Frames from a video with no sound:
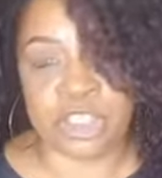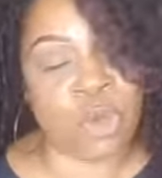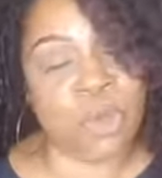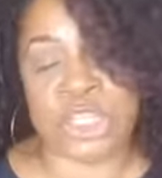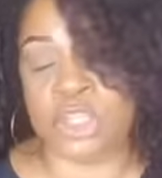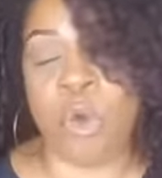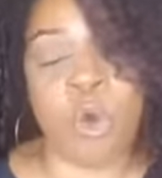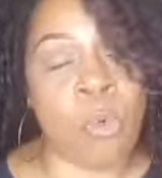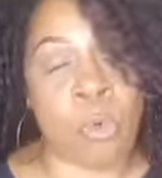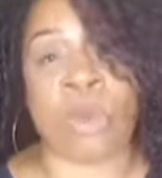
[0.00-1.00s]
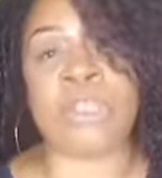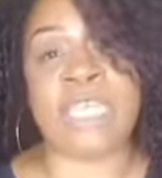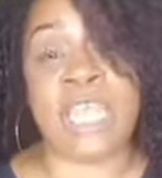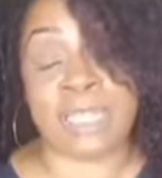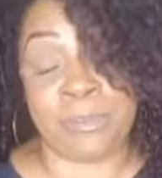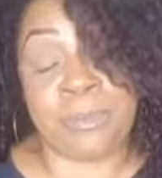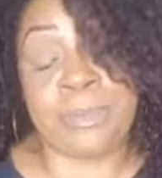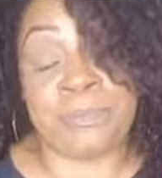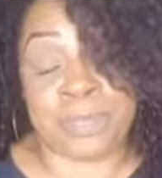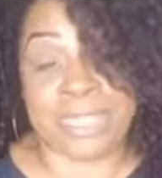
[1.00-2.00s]
So it just all works together. And
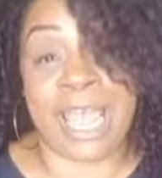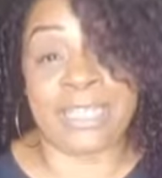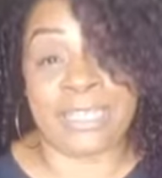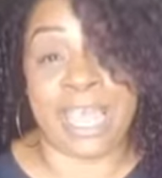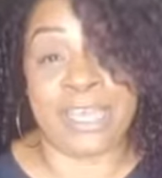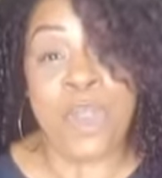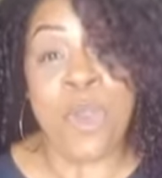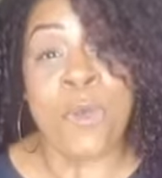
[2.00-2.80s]
besides that,